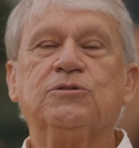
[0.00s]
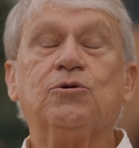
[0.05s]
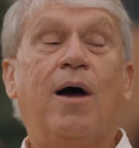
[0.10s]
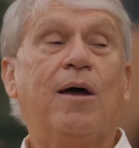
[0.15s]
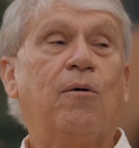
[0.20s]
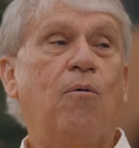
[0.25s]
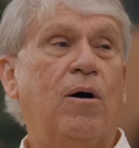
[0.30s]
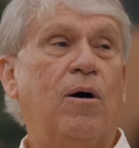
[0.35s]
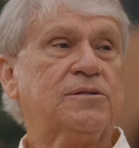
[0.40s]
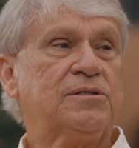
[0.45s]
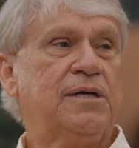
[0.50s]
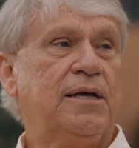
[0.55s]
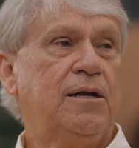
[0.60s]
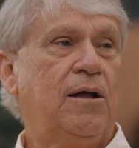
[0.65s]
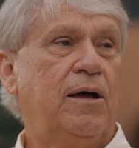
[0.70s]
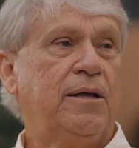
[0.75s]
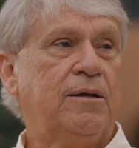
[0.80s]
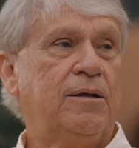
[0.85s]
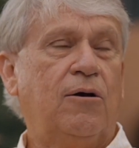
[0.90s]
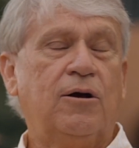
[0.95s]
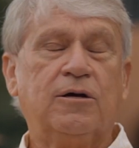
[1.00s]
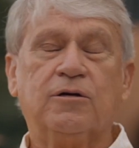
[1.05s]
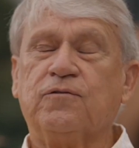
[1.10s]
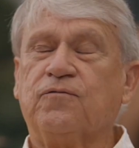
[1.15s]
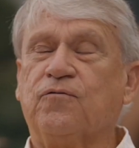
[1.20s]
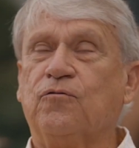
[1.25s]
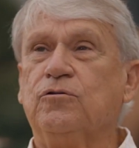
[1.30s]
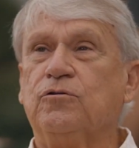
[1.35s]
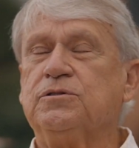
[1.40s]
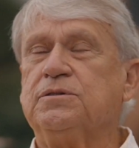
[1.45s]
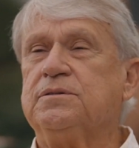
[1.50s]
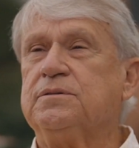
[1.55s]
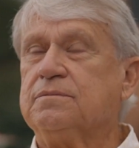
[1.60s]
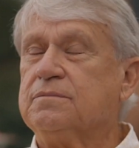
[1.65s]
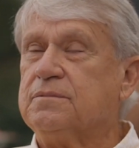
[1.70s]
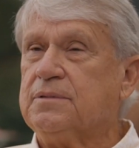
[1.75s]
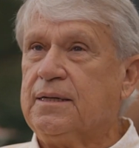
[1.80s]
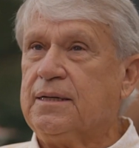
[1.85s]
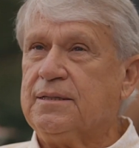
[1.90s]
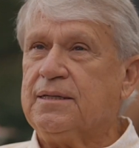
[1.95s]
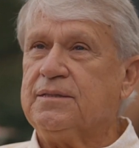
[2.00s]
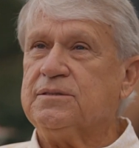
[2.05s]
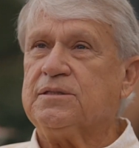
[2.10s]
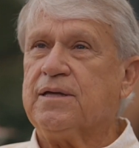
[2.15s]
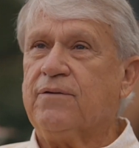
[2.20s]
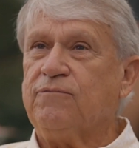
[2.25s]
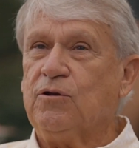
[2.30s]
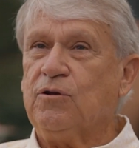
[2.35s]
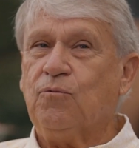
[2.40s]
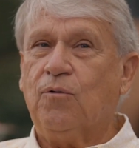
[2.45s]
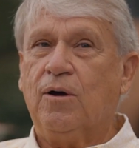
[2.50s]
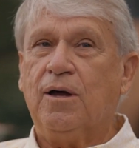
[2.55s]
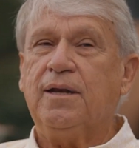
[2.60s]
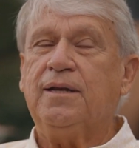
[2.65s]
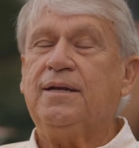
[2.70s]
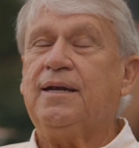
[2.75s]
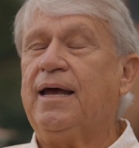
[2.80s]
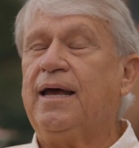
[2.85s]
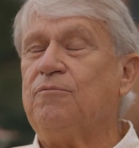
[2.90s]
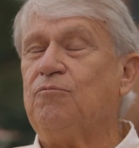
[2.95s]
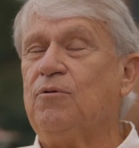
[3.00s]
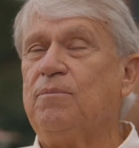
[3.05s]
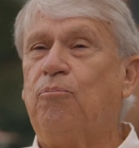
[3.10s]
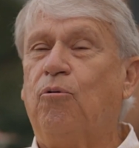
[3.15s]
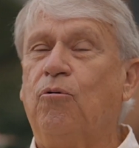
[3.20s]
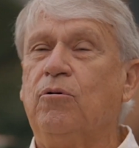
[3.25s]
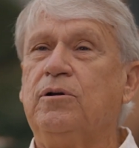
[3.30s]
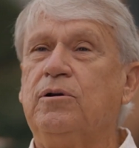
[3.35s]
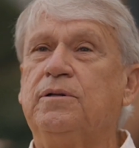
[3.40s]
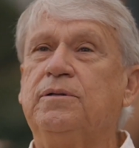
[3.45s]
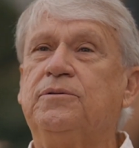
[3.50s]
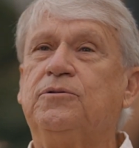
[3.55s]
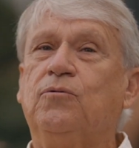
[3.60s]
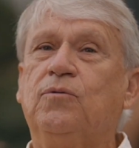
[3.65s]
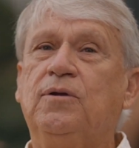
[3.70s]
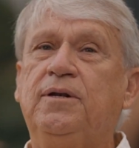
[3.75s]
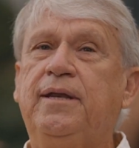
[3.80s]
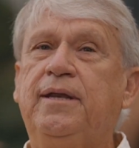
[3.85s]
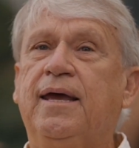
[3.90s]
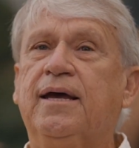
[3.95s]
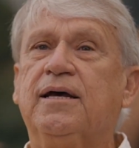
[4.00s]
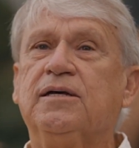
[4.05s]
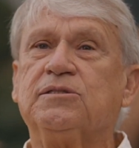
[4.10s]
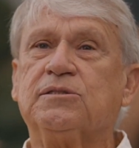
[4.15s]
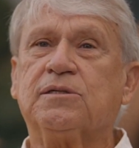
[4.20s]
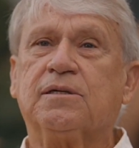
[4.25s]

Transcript: So I walked in on August 1st, 1971, and I reported to a desk.